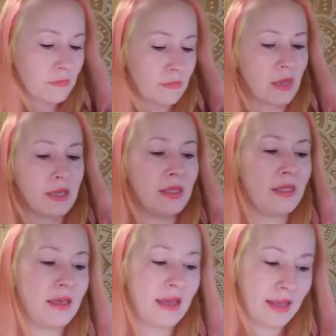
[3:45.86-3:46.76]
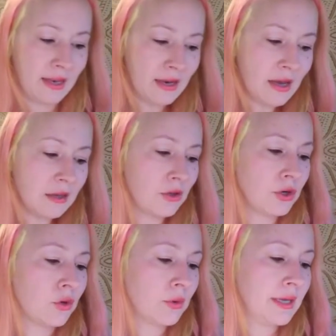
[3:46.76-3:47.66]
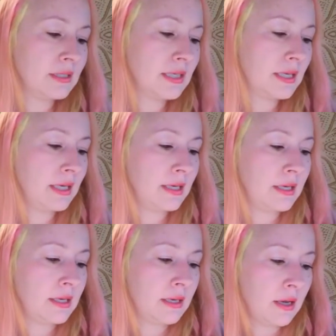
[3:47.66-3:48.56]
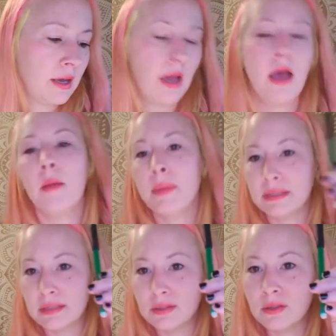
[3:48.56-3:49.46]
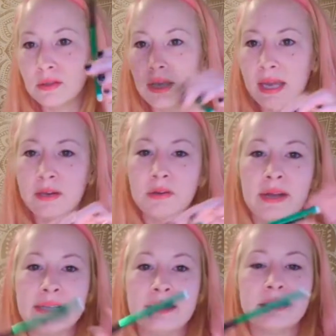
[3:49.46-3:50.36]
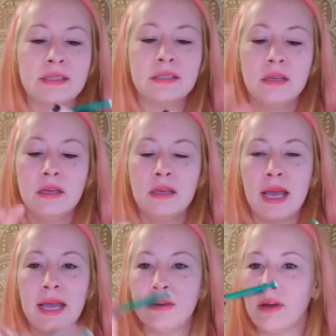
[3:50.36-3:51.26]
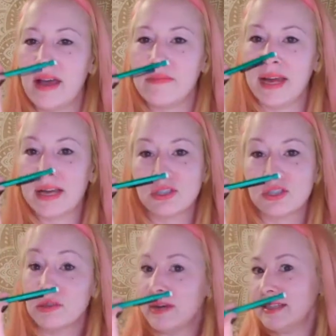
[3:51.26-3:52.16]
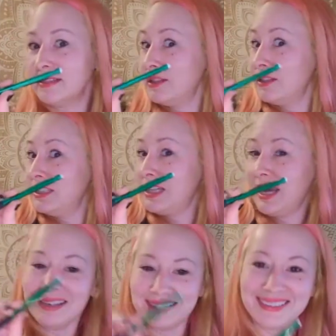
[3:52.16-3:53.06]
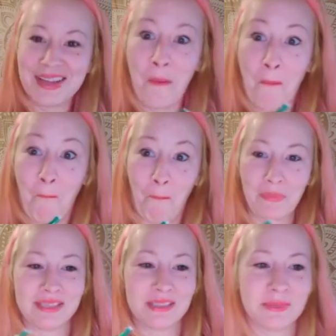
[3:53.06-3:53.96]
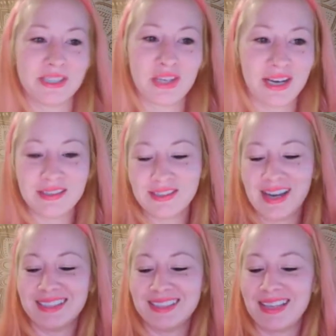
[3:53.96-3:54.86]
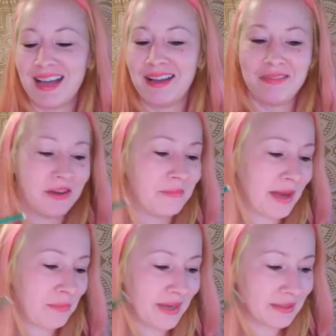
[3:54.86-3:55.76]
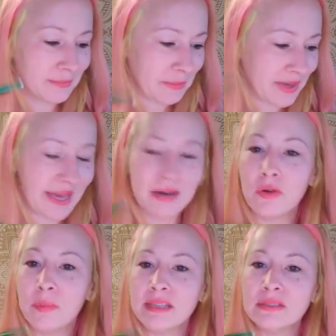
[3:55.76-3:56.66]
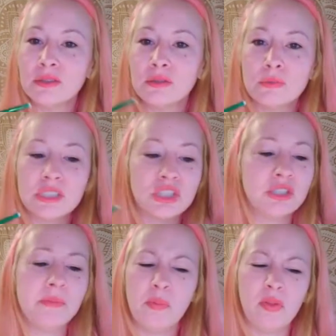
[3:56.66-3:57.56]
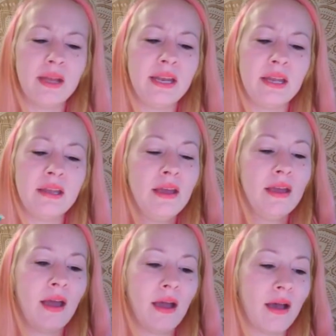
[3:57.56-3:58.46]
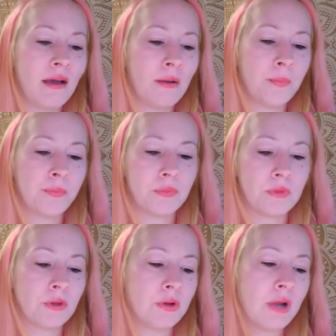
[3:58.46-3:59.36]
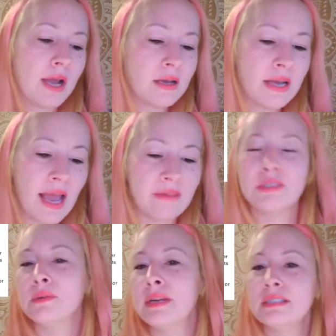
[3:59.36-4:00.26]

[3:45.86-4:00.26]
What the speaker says: Then you're going to need a pencil and an eraser. I don't have my extra eraser tonight. It's a big change. I just have my mechanical pencil, which should be plenty. You're not going to have to erase too